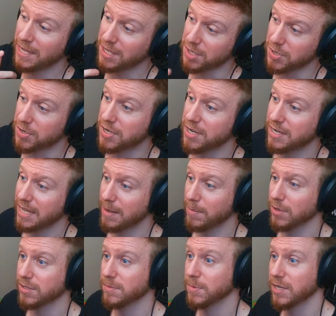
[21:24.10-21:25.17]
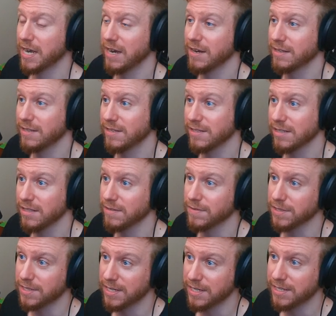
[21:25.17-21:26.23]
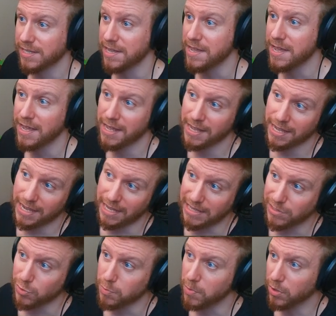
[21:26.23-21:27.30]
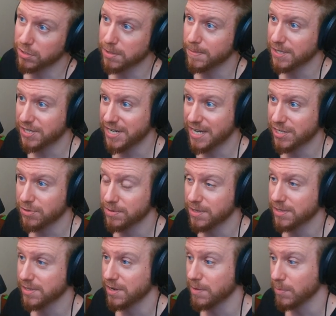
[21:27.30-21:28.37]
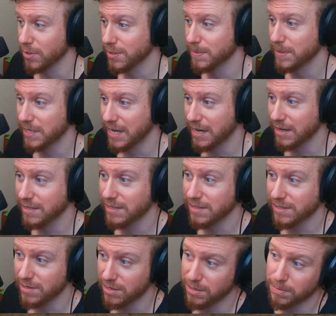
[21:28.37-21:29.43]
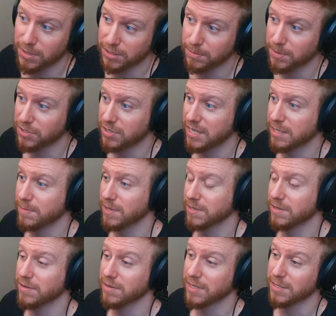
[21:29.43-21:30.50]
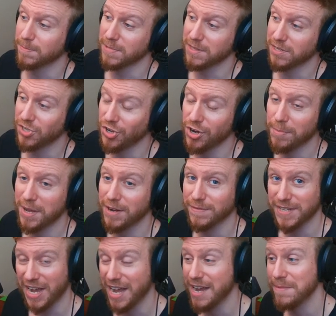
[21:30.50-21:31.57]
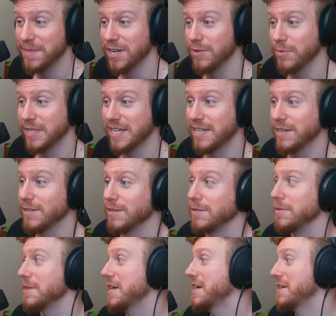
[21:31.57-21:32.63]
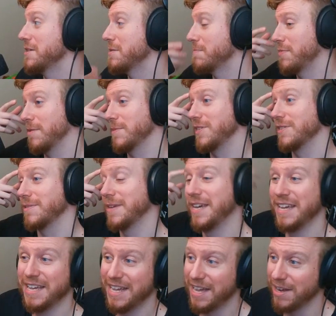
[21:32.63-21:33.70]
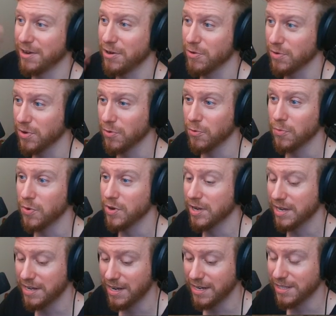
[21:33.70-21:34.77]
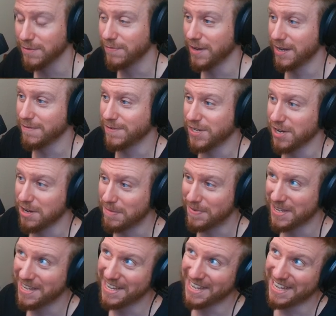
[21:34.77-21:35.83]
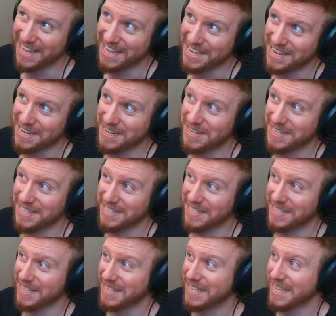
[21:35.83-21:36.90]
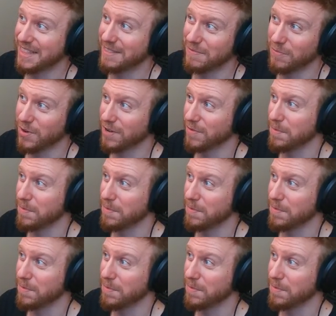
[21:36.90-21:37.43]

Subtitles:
you could get multiple characters to level 60 and do multiple chest runs on multiple characters to earn multiple transmog tokens. But the sheer amount of time that it would take you to do that, you could probably just, I don't know, go work a 9-to-5 job and get whatever